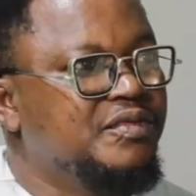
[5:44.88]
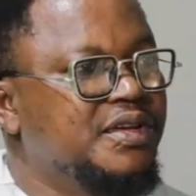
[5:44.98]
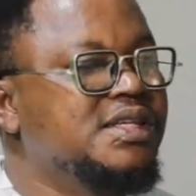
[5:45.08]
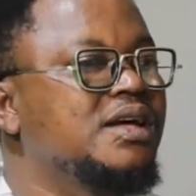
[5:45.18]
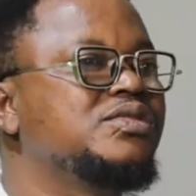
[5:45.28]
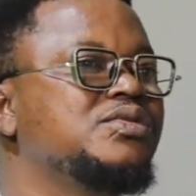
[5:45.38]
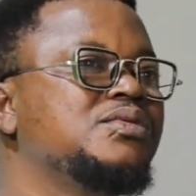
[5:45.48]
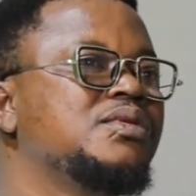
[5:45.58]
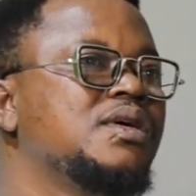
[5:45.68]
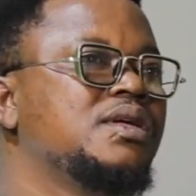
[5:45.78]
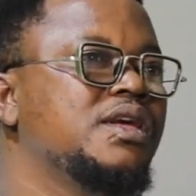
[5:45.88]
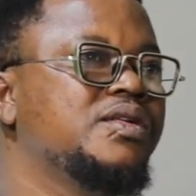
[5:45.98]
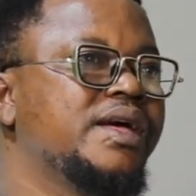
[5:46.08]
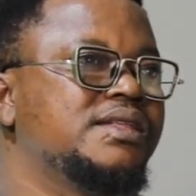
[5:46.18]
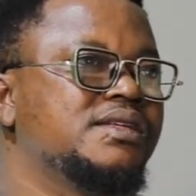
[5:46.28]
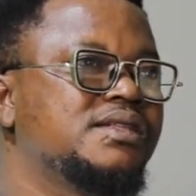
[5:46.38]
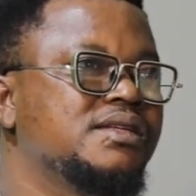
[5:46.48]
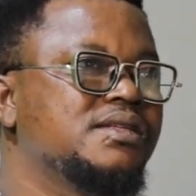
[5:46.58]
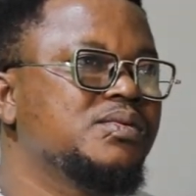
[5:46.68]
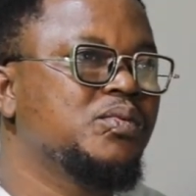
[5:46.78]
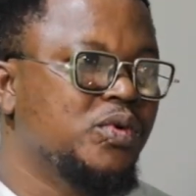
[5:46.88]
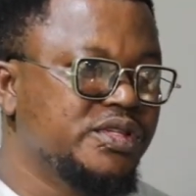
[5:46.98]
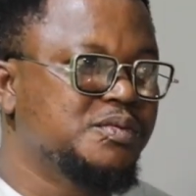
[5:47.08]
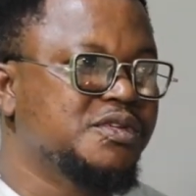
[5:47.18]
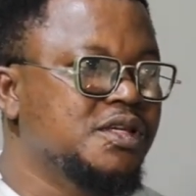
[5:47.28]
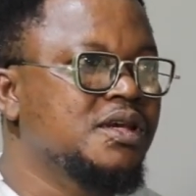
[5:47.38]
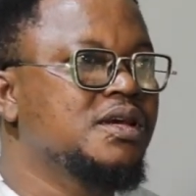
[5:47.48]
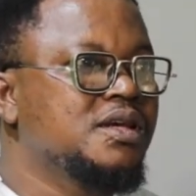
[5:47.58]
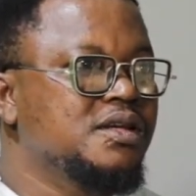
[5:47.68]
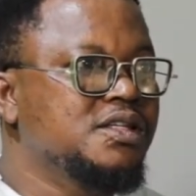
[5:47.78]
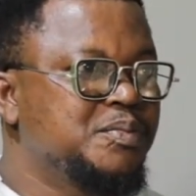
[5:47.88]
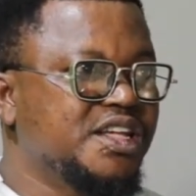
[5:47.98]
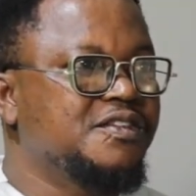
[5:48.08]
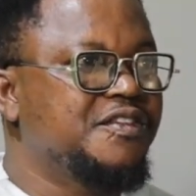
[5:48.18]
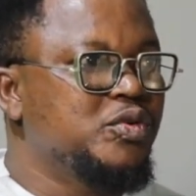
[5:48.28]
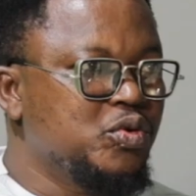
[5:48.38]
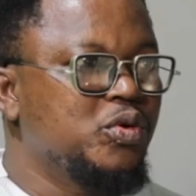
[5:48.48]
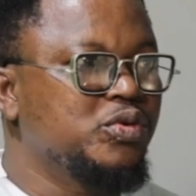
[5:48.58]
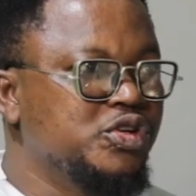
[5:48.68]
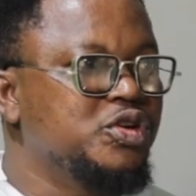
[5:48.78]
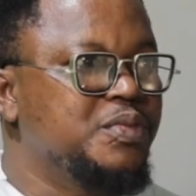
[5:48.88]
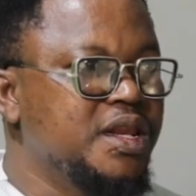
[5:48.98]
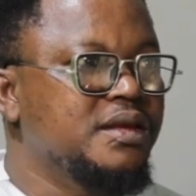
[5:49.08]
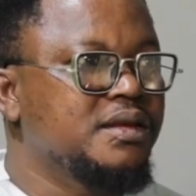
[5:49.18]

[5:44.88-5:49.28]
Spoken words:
visa to the United States? What specific role do you play?